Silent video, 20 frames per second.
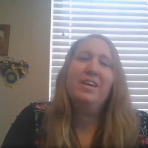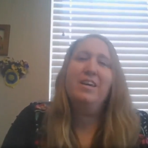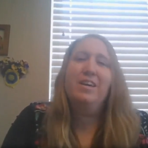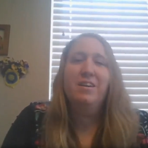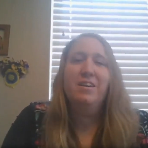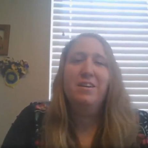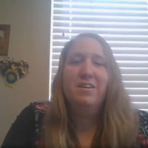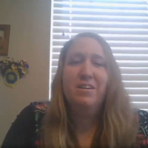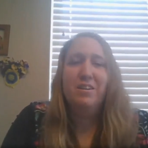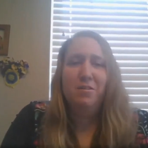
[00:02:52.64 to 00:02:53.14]

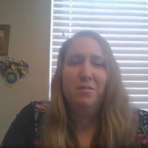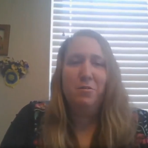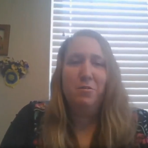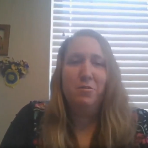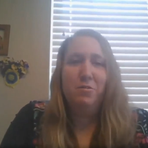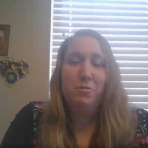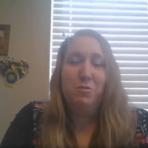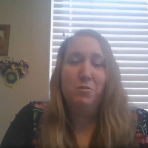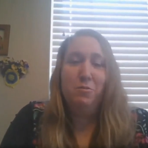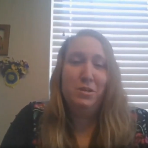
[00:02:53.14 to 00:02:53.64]
And
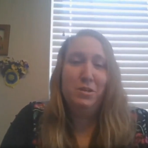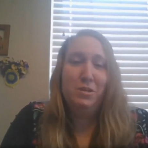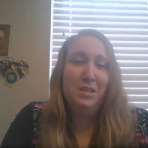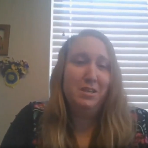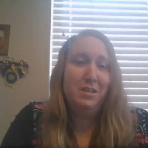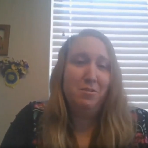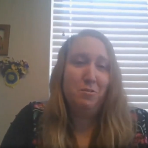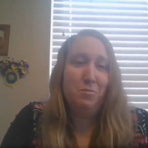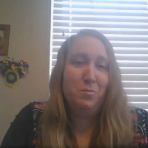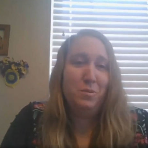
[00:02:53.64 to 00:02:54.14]
you
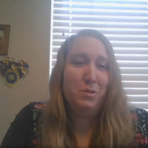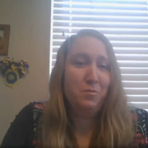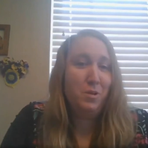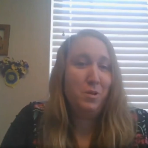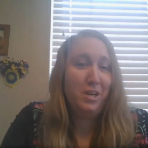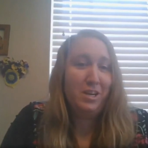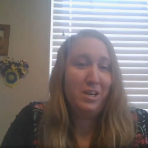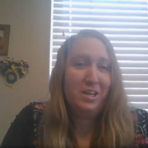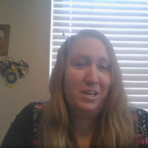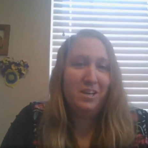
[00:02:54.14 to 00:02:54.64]
need to
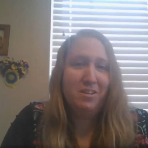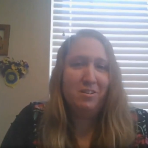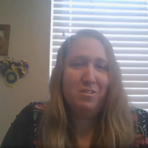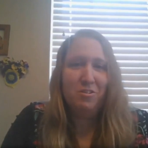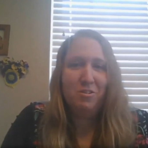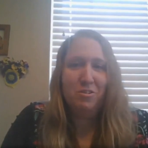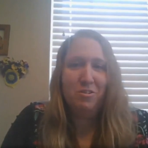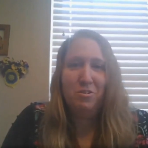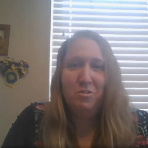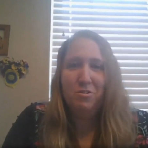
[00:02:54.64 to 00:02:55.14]
be ready
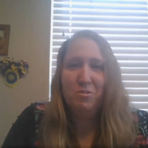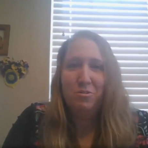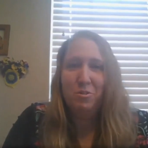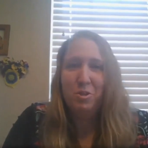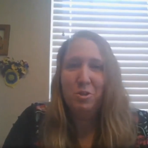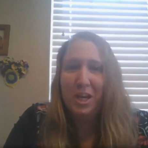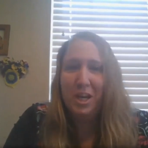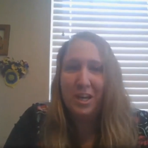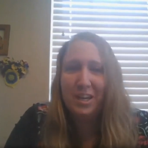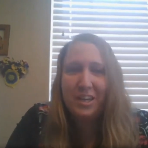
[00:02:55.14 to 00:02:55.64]

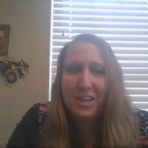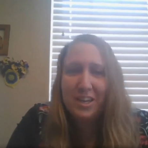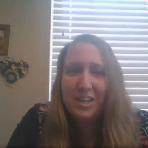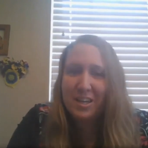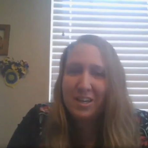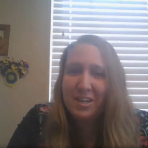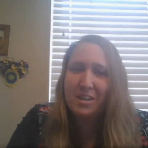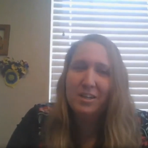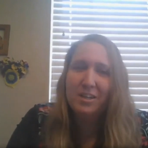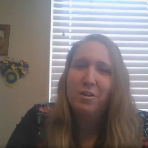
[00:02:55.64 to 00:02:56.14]
to check
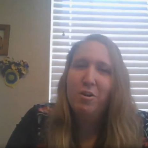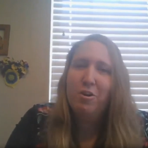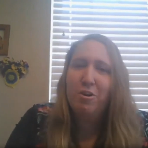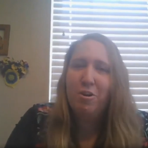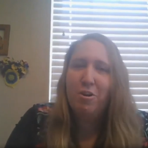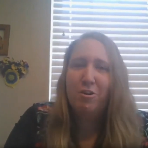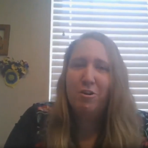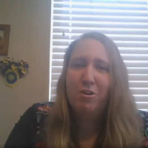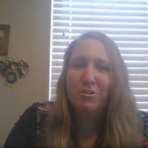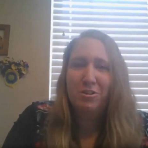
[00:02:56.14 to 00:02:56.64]
in and
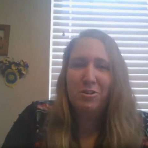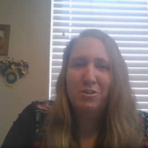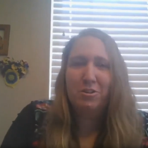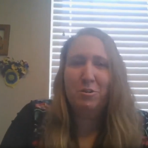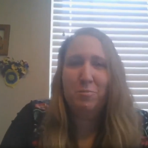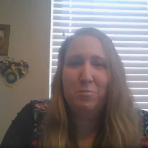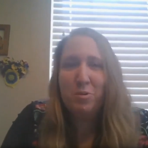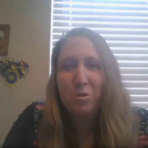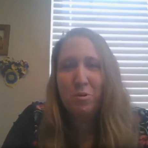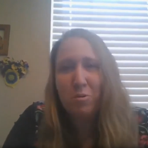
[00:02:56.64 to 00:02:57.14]
log on to
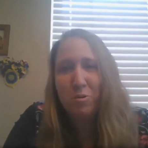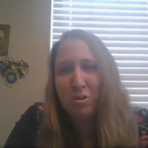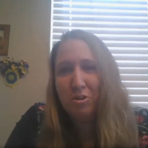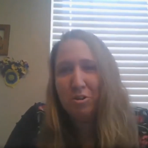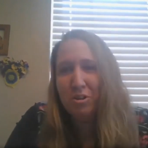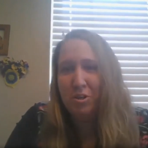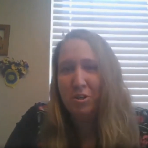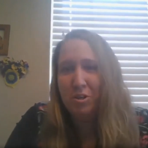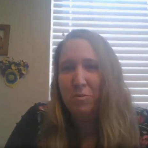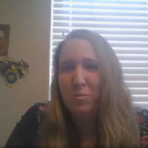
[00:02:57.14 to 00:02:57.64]
the
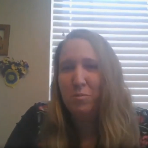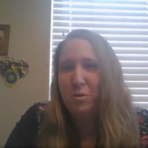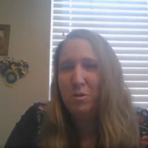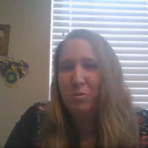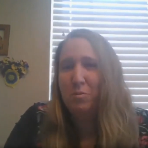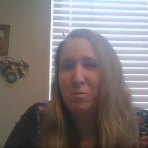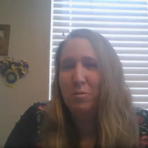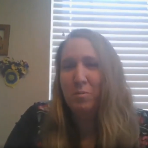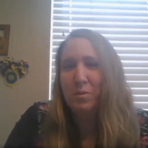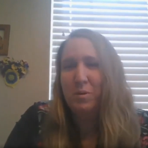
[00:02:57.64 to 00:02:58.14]
computer. And
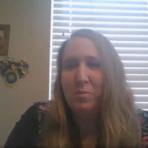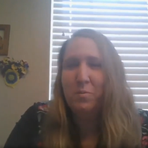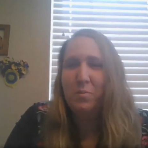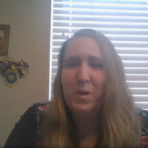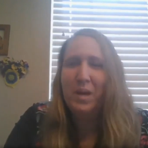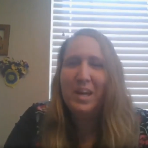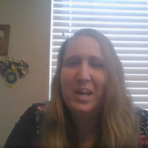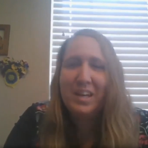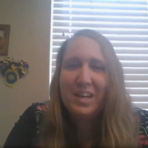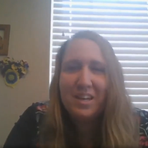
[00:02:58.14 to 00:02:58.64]
we will be
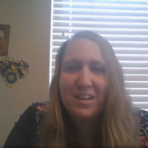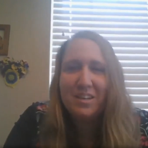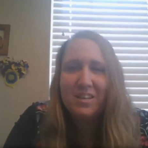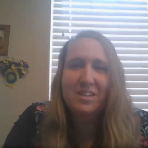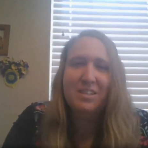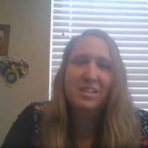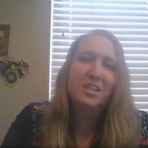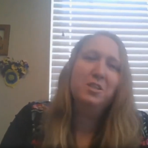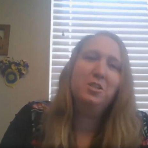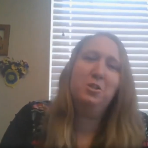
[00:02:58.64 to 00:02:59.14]
waiting
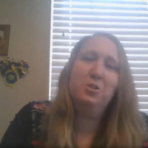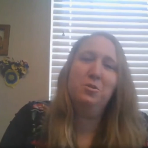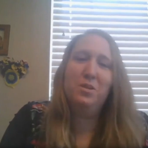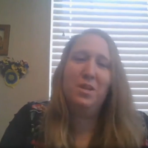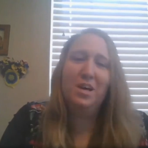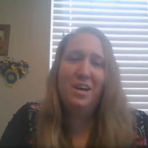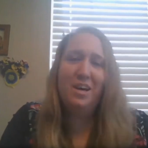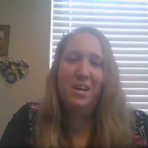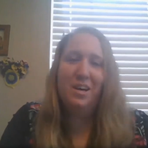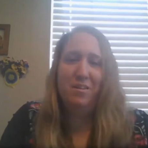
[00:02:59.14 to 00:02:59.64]
to teach
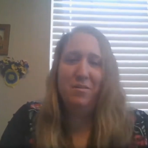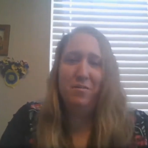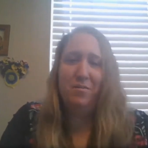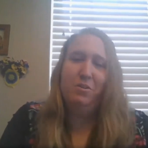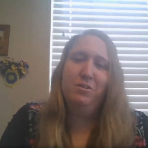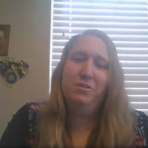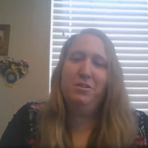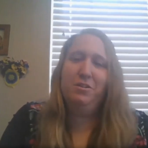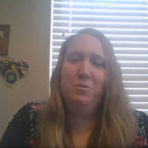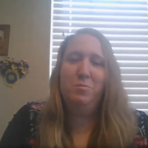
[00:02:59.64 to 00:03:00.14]
you
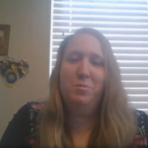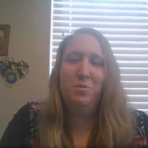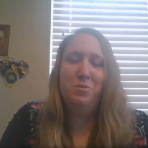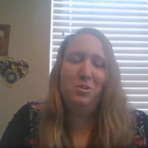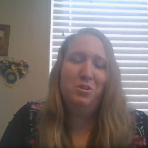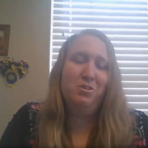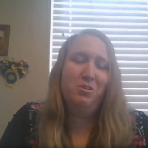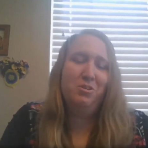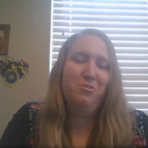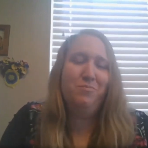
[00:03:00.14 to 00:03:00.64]
live on the
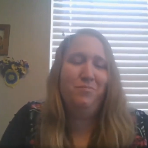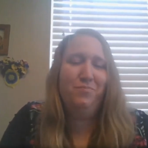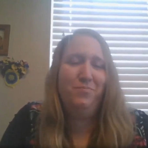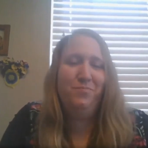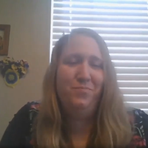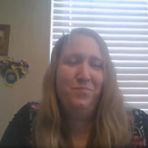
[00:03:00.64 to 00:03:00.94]
computer.